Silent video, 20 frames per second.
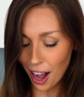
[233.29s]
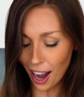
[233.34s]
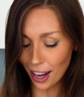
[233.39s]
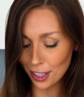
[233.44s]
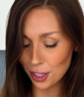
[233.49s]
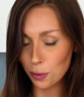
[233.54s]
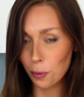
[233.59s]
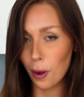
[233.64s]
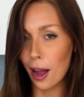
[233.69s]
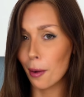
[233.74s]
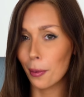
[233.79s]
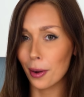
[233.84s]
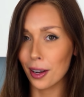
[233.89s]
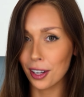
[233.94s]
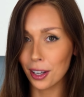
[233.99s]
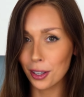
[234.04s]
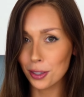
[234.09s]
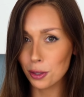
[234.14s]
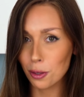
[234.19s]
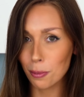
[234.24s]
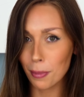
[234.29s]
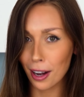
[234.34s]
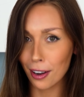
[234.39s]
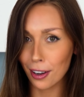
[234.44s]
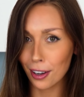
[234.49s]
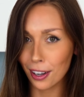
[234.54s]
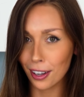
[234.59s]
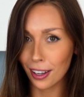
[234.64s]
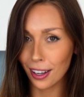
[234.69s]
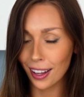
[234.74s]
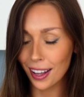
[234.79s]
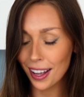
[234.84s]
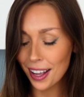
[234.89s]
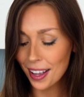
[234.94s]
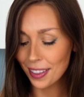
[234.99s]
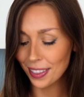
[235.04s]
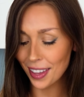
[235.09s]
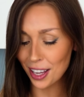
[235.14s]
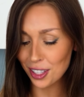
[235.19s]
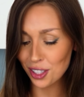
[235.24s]
I swear when I go to America,
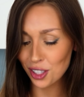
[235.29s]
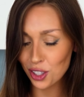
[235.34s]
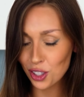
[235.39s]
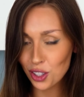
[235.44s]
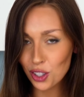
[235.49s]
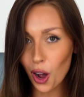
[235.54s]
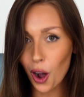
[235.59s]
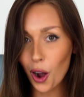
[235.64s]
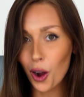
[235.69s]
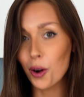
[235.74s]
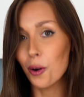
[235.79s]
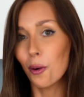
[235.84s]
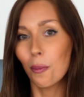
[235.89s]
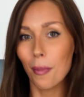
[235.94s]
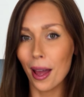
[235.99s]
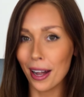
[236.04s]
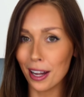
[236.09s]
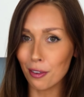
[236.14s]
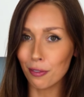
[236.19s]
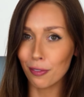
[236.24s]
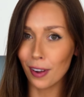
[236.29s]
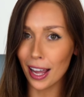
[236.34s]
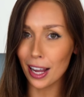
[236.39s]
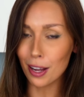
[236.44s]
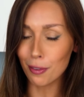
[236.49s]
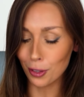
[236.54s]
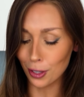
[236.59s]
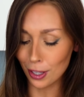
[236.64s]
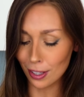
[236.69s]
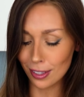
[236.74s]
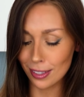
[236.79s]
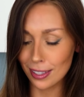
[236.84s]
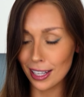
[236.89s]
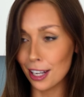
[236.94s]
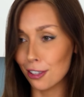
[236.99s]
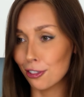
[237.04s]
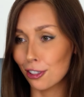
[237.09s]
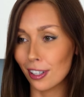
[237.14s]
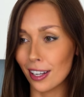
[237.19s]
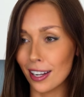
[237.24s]
there's so many flavors,
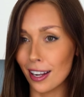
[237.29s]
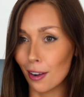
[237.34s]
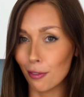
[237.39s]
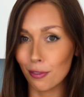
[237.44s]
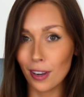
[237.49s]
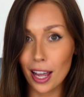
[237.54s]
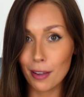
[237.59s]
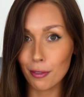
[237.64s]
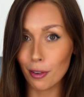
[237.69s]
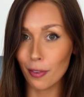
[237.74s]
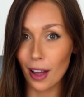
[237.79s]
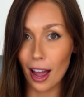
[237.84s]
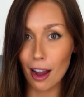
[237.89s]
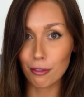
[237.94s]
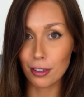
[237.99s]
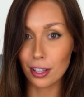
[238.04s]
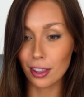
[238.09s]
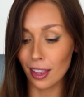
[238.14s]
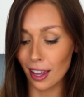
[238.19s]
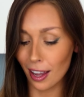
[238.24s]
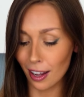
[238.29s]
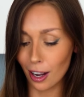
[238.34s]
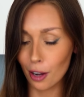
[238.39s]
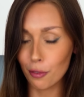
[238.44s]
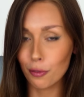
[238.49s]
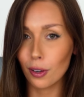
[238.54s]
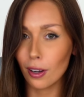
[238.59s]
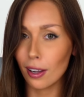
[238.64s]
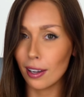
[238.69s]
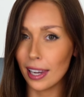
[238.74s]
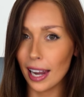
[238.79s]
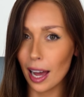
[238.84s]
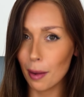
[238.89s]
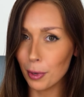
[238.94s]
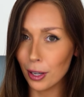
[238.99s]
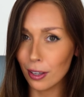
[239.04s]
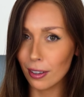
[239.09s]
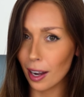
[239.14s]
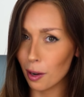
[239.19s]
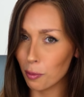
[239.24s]
literally a flavor for everything. I feel like
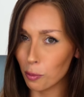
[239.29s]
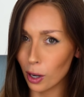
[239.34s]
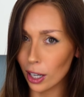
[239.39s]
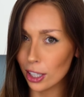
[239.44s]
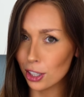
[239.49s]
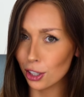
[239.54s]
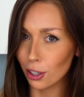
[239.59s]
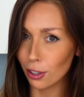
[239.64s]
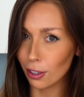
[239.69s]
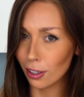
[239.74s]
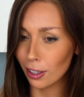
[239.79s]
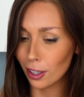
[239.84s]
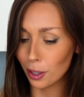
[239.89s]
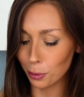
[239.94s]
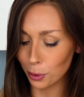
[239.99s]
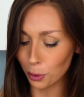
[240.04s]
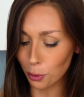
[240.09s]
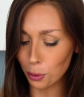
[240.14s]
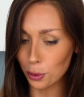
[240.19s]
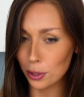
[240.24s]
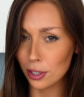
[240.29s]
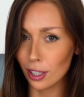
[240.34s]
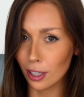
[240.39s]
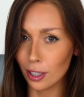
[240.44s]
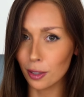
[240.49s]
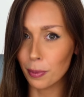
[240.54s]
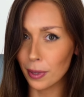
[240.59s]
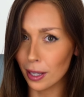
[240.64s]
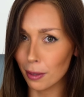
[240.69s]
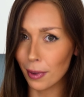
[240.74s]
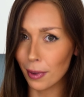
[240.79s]
lemon and white chocolate would also be